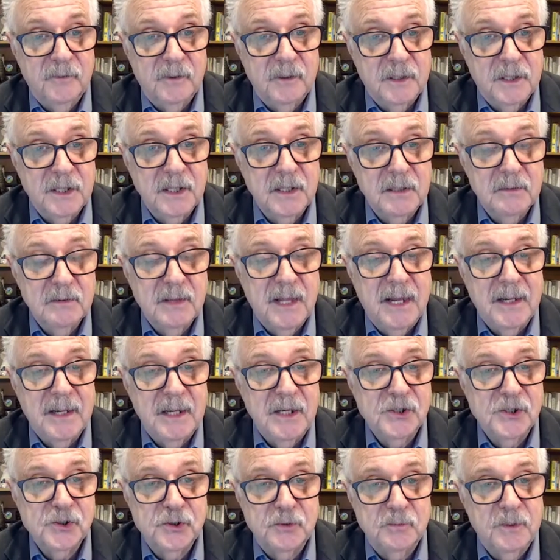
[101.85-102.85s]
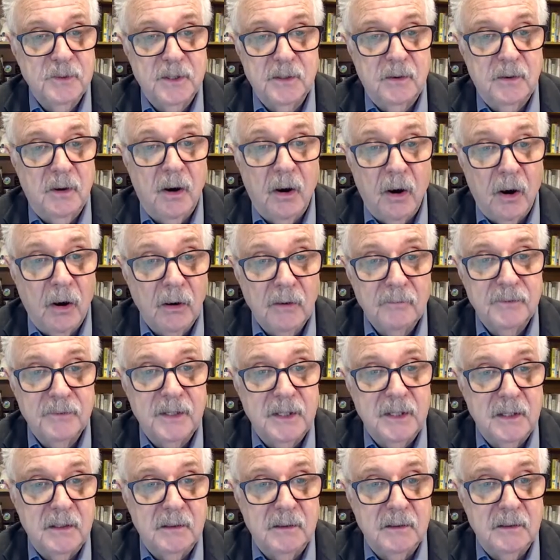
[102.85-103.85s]
things of that nature, but all of
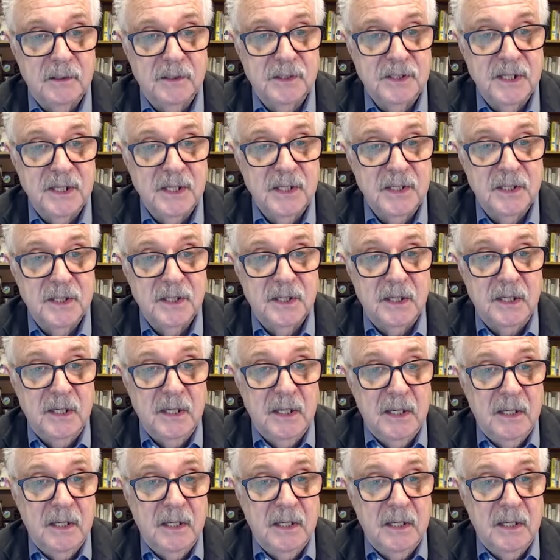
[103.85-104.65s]
the things that